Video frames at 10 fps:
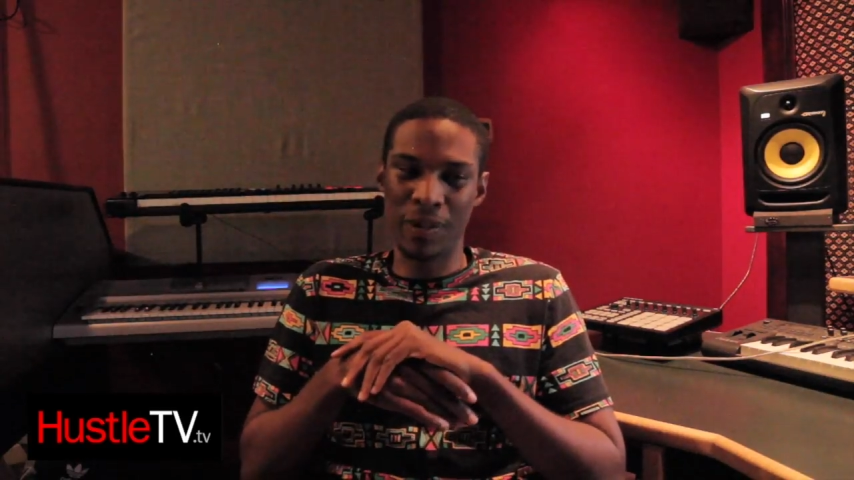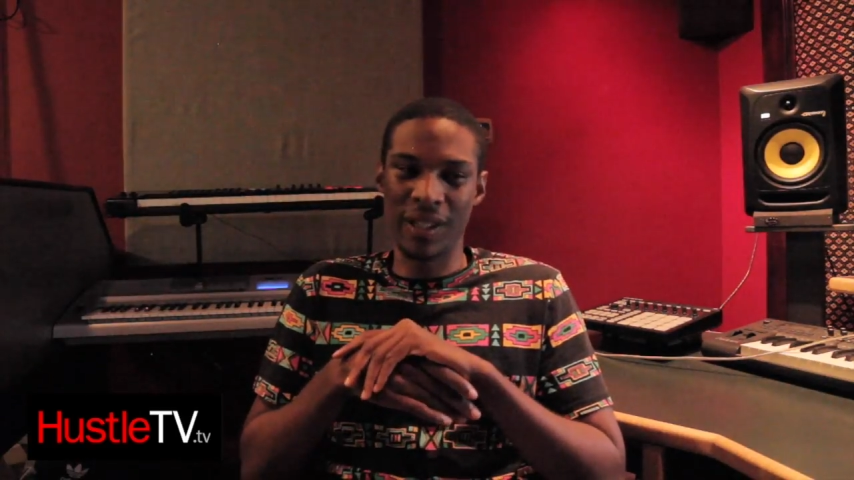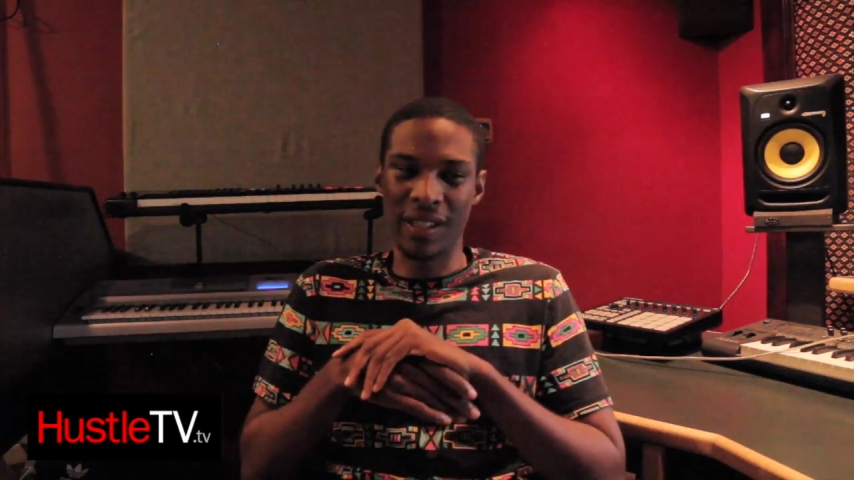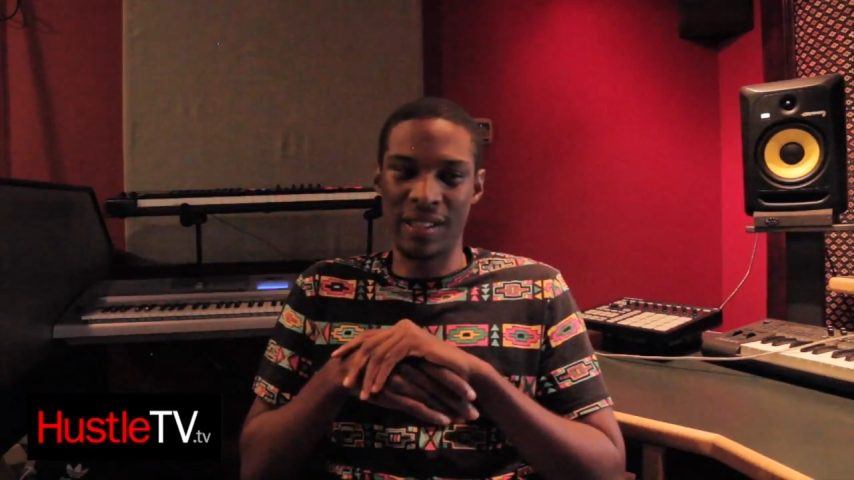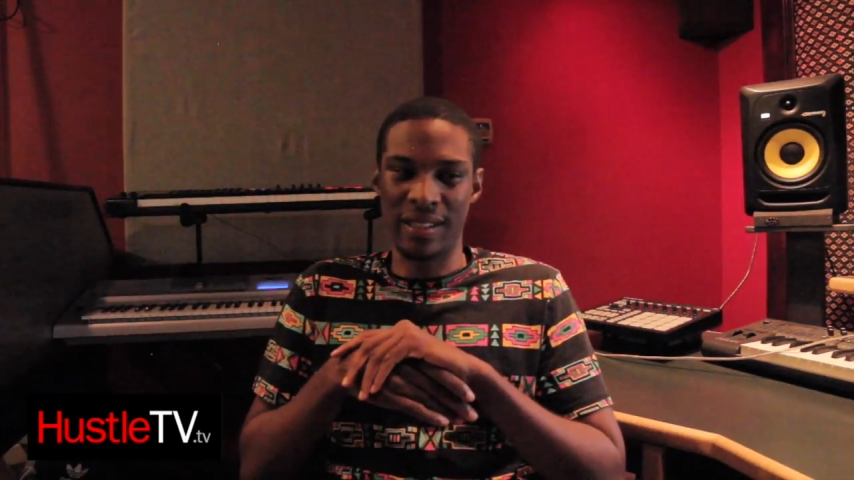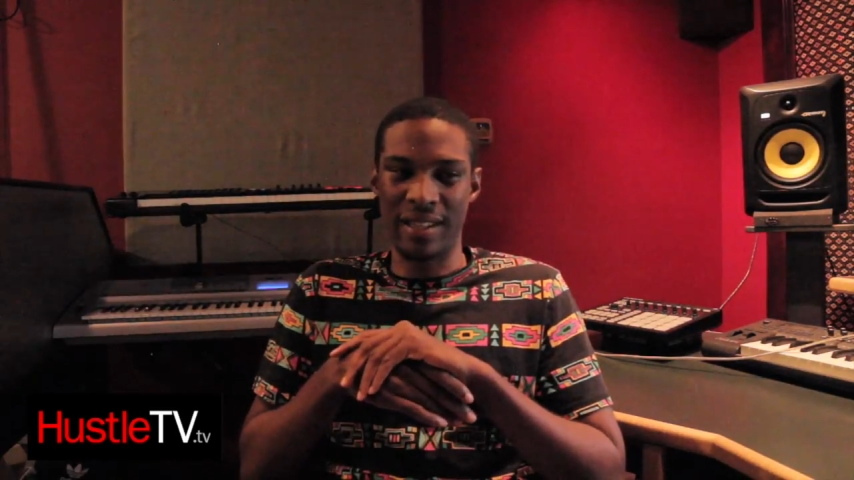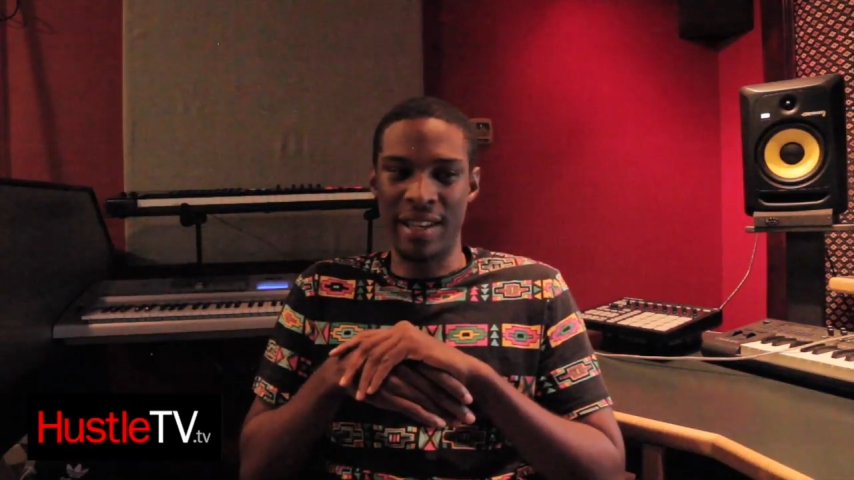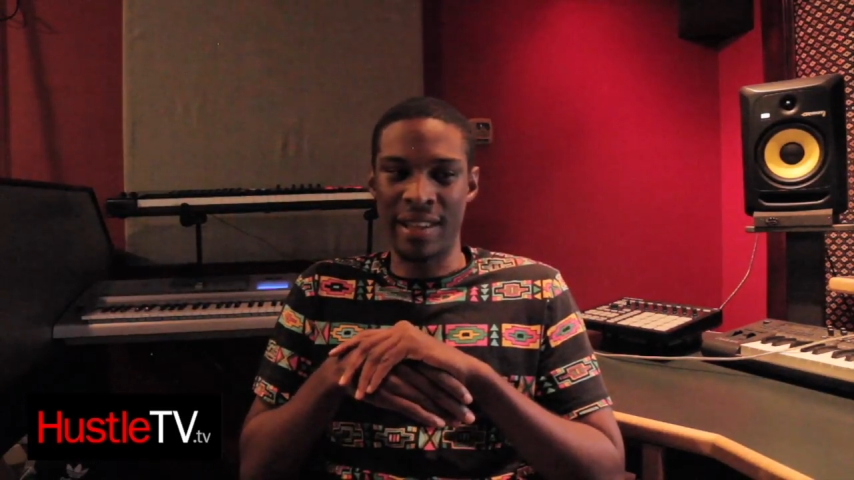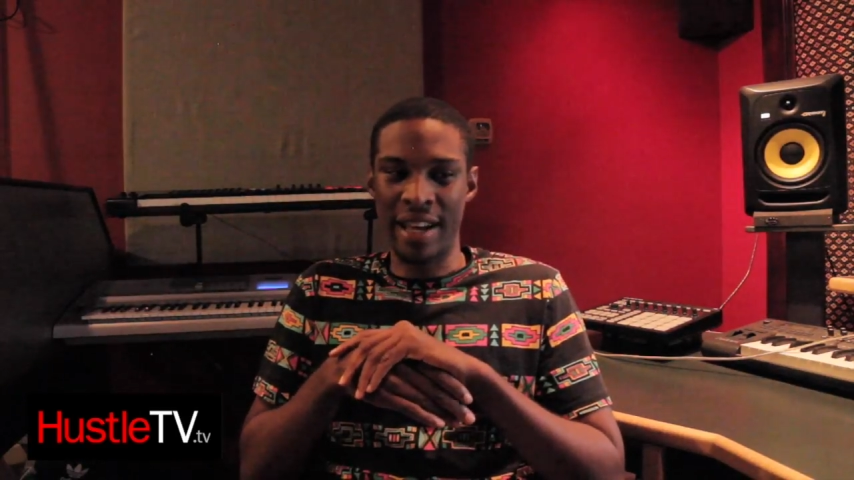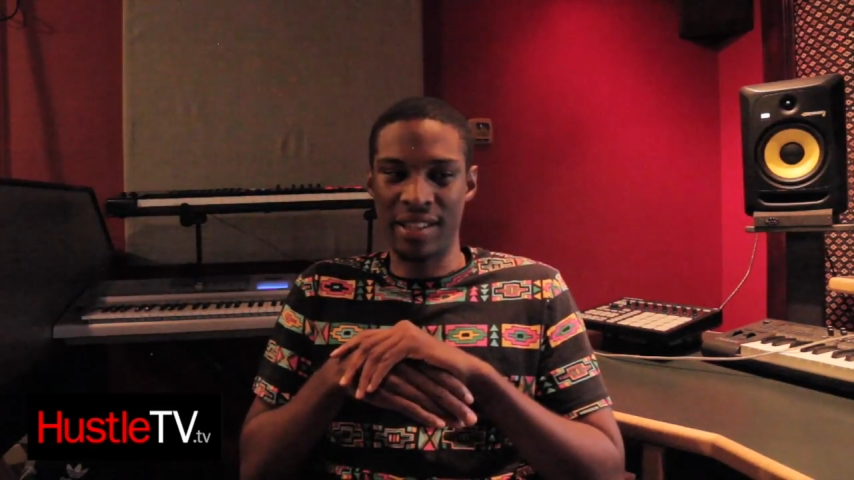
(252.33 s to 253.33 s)
because
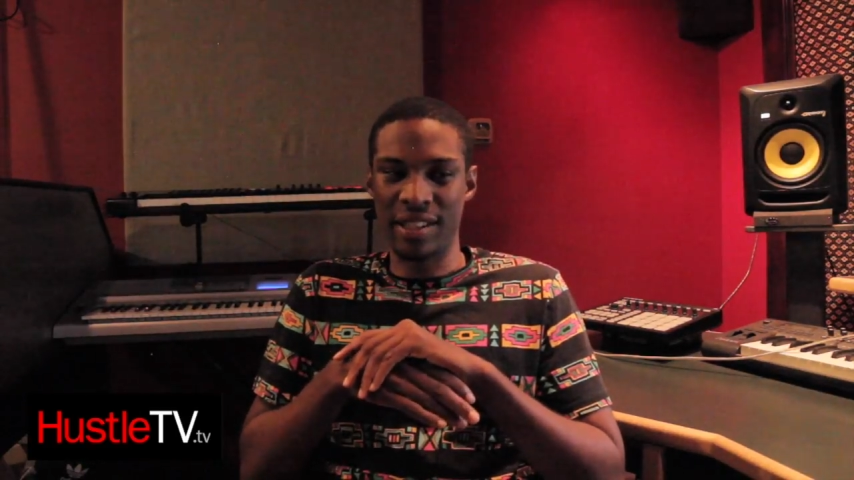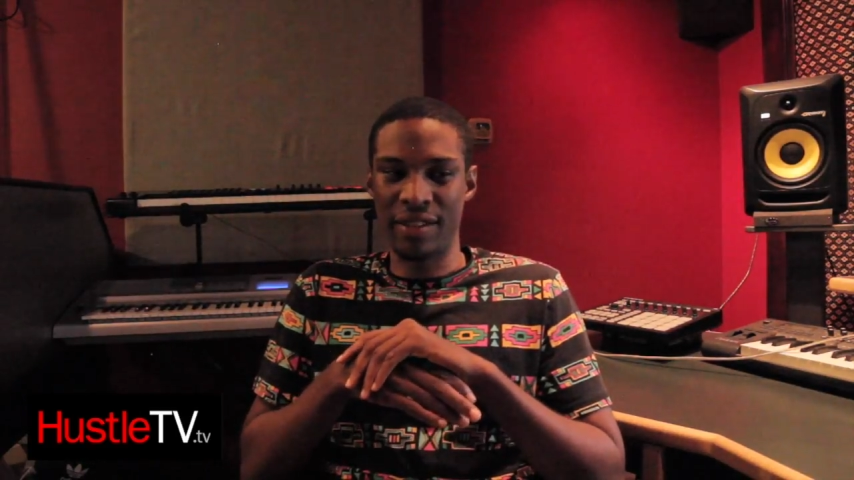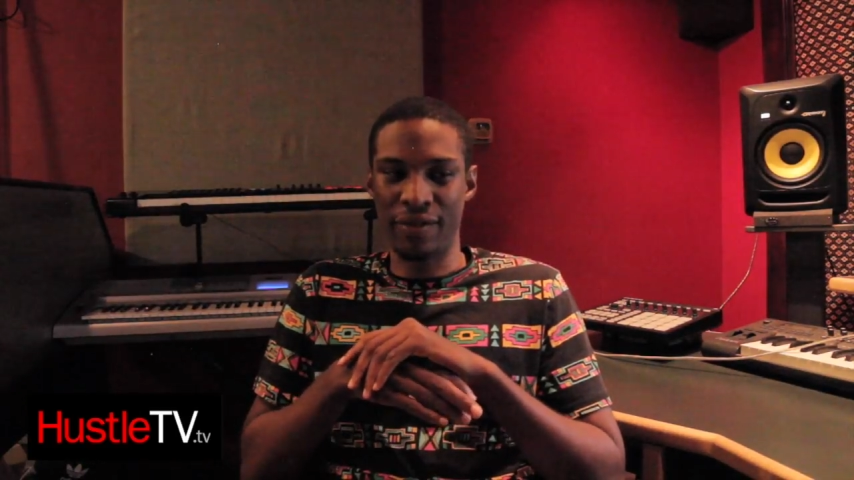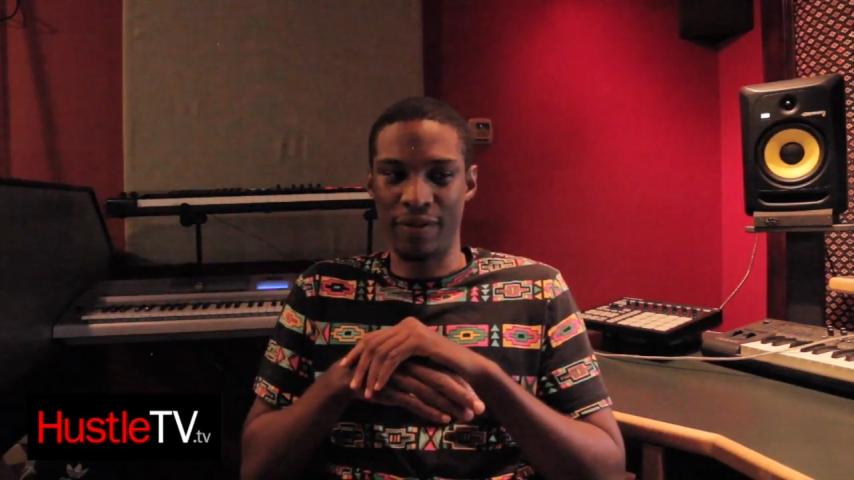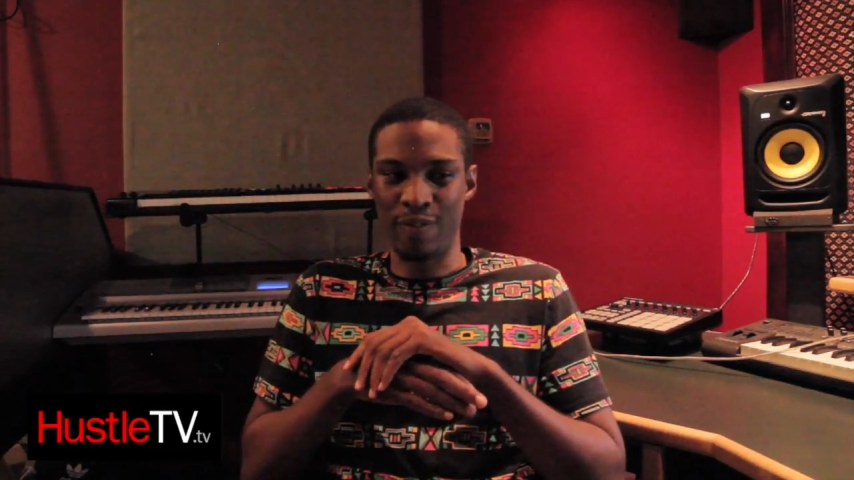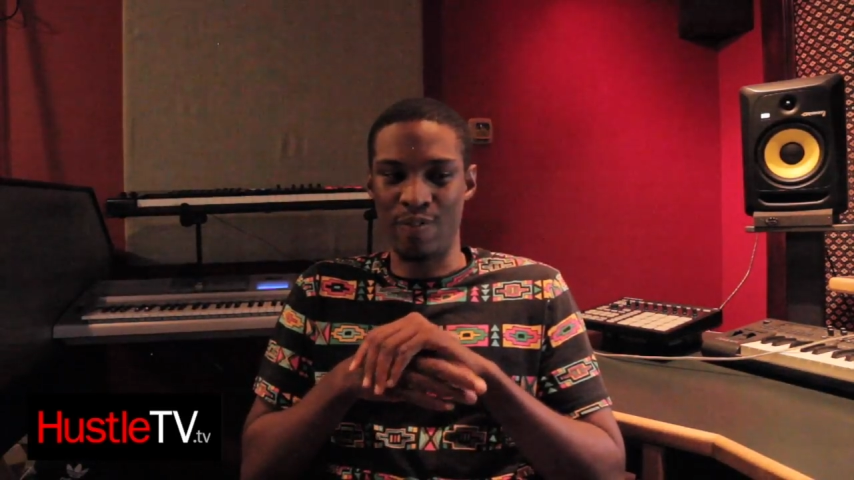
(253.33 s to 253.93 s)
a lot of stuff